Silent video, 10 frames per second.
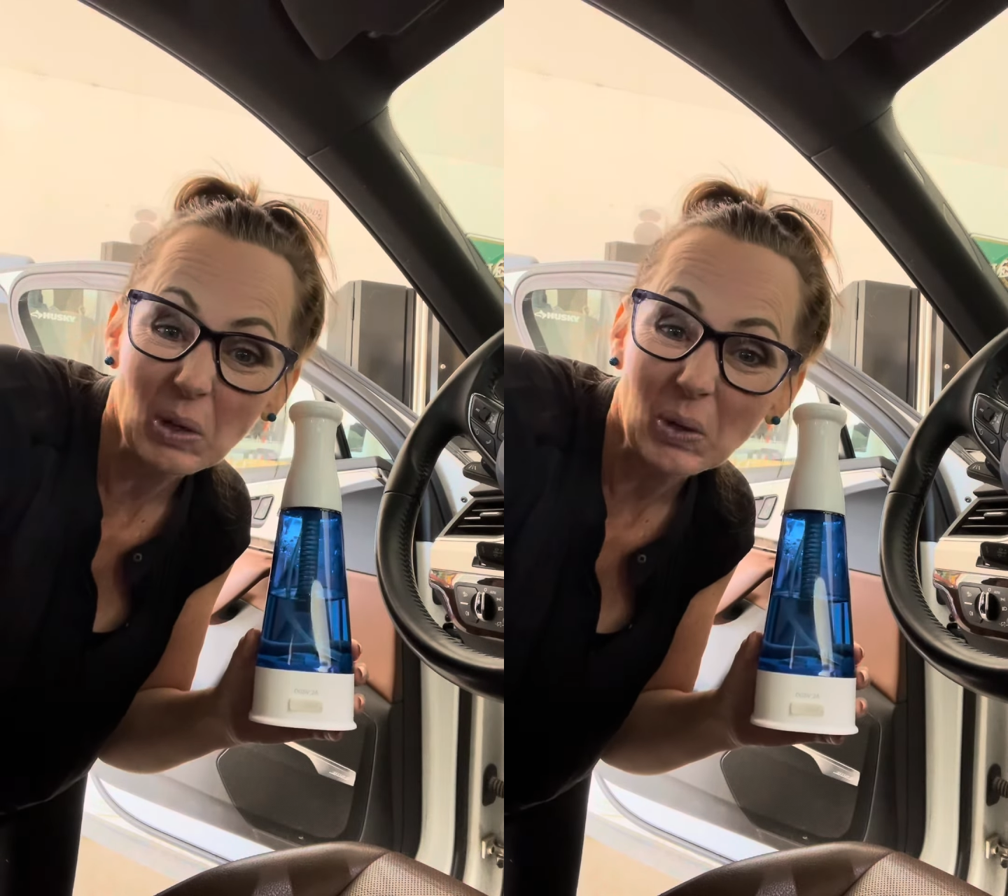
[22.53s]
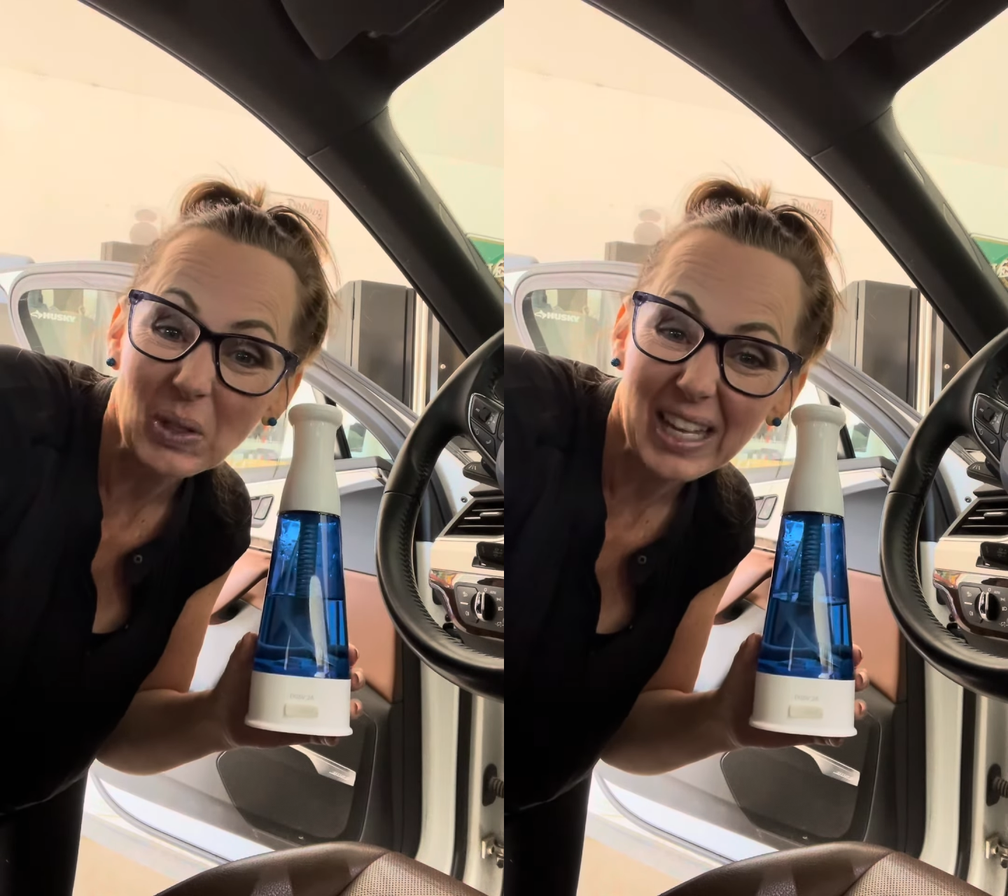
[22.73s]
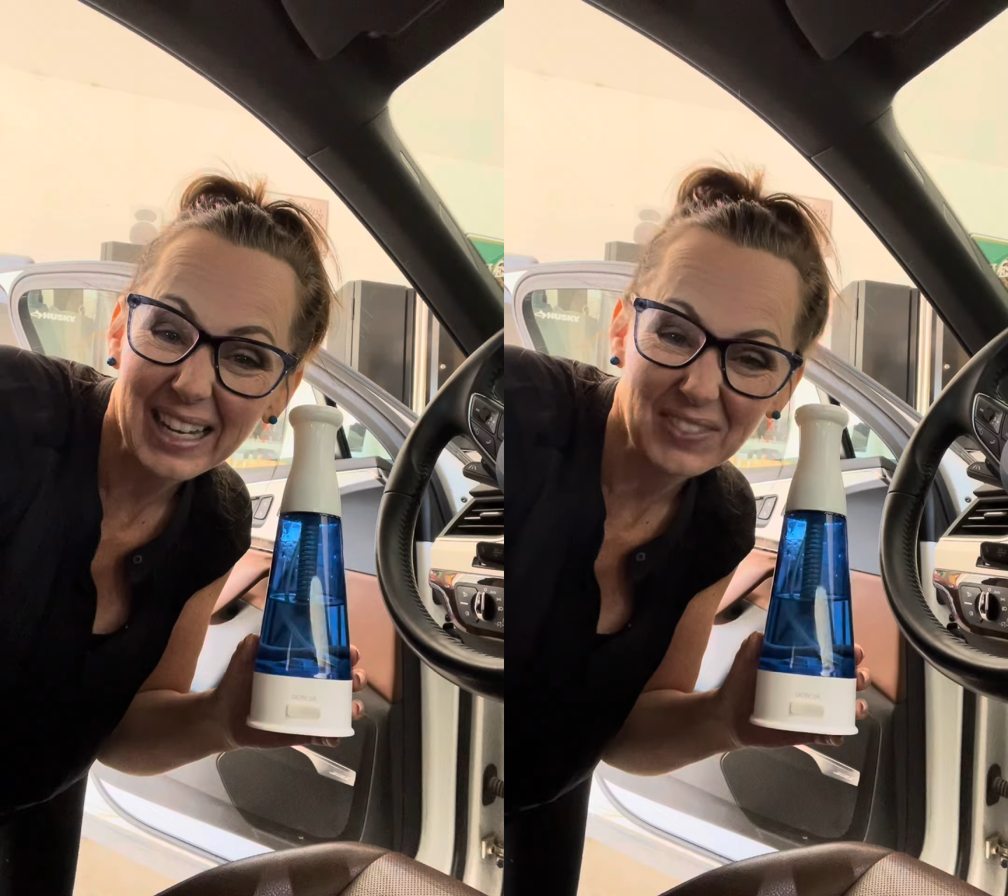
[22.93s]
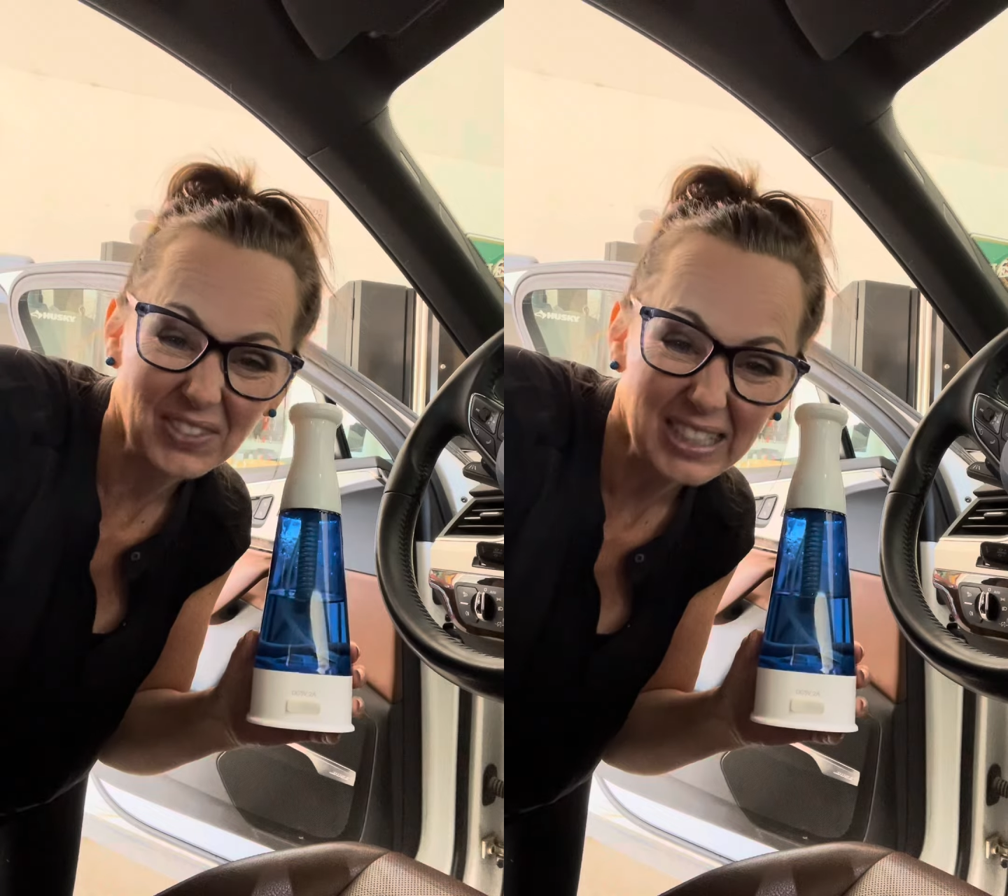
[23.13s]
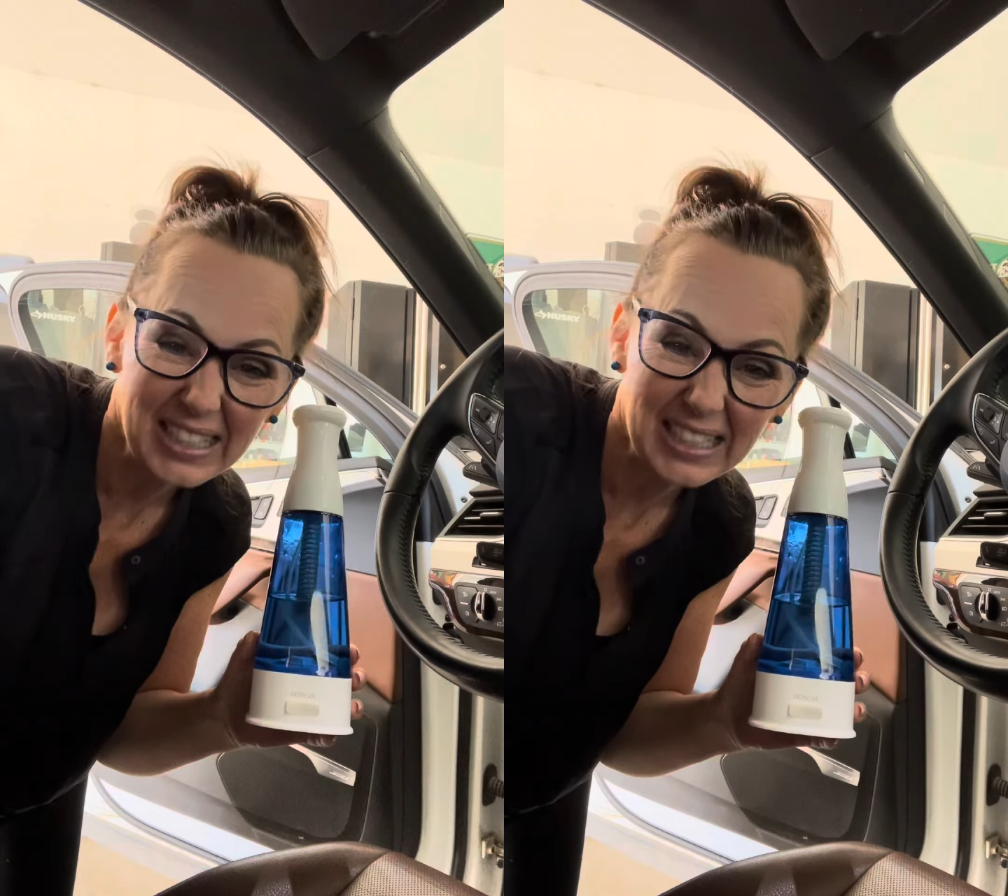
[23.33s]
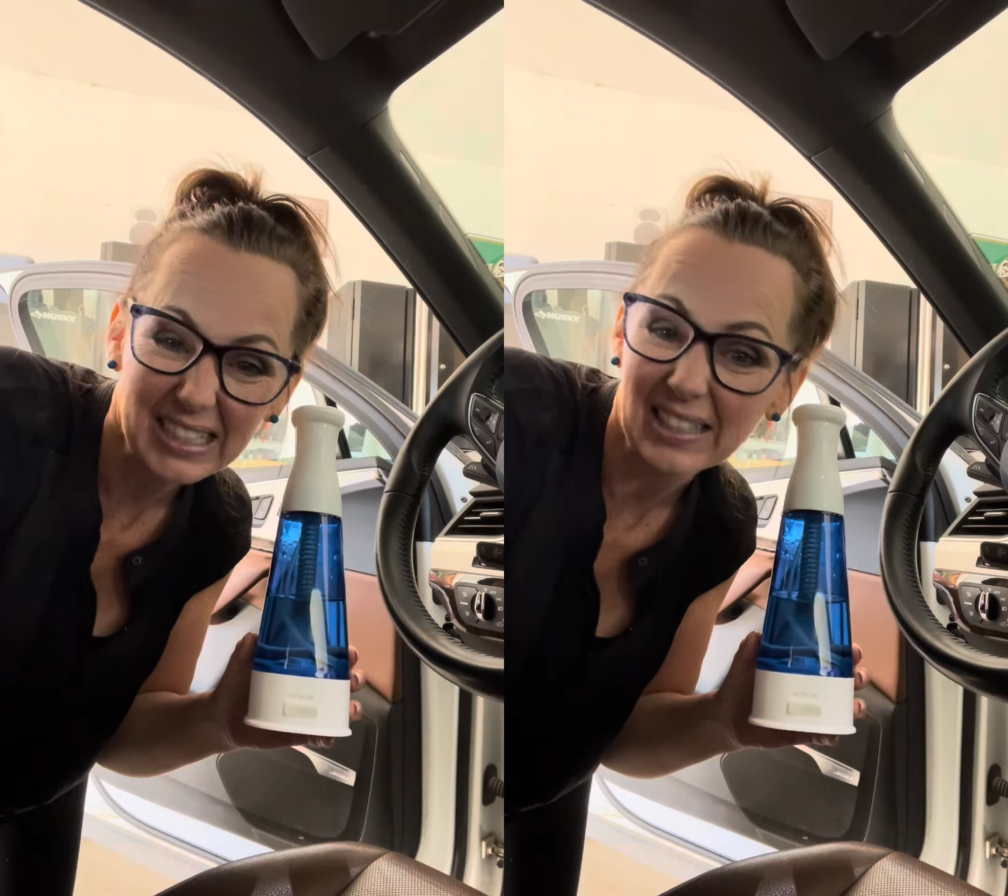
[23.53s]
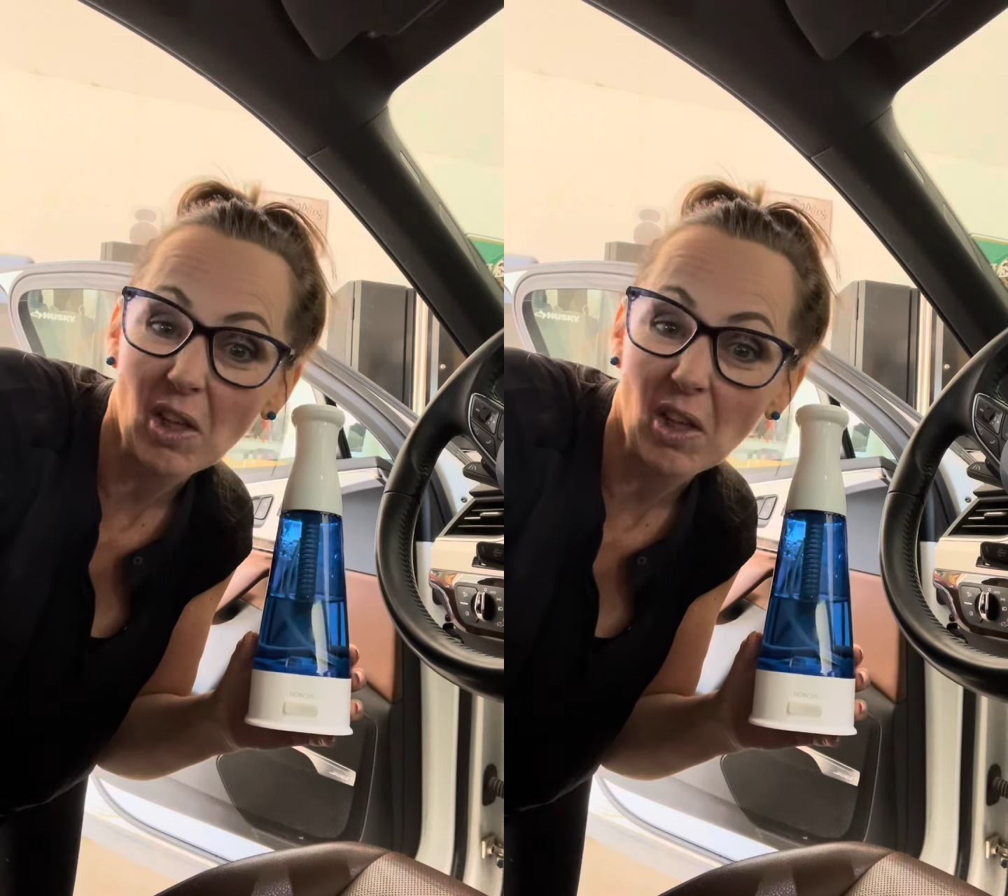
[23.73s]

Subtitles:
coli, feces